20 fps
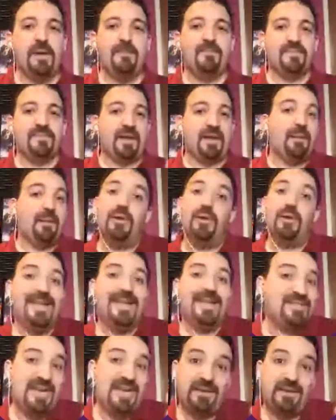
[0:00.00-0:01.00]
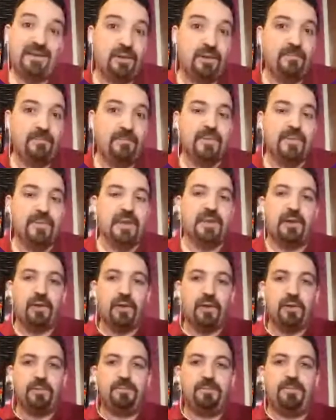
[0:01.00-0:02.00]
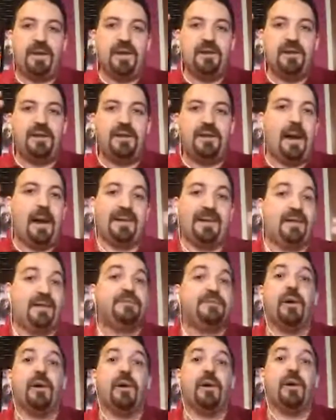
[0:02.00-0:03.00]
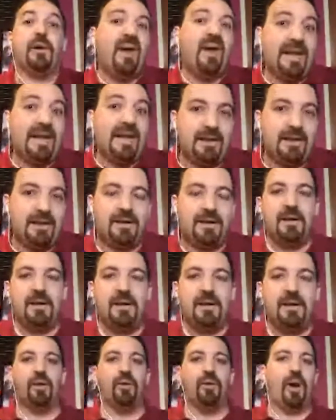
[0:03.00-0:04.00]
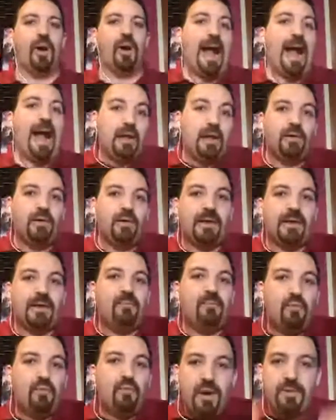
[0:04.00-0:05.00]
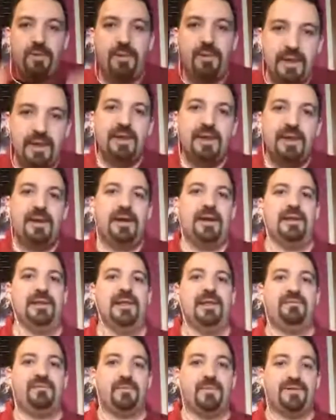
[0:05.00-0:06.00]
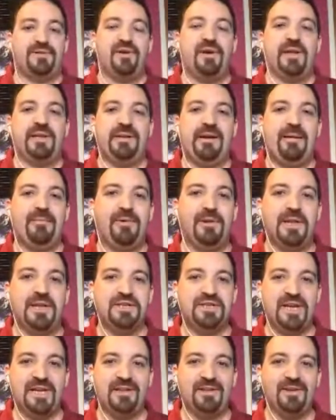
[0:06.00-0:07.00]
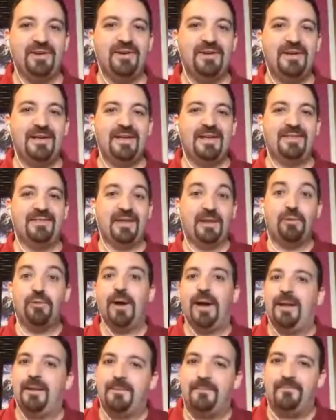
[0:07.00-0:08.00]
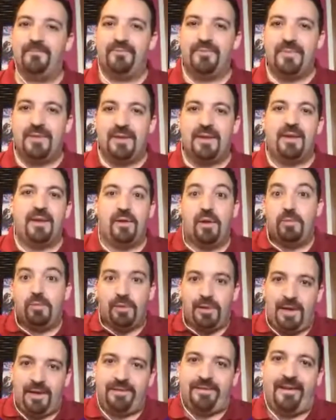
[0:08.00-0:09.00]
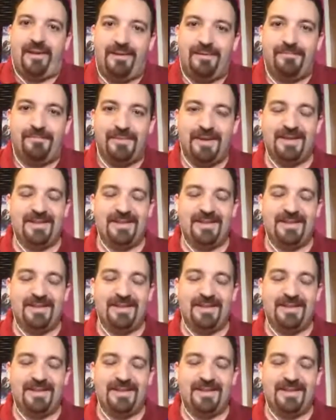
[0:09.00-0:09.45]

We read and then a banner appears or something that moves the information that we were reading, and we are upset by that. So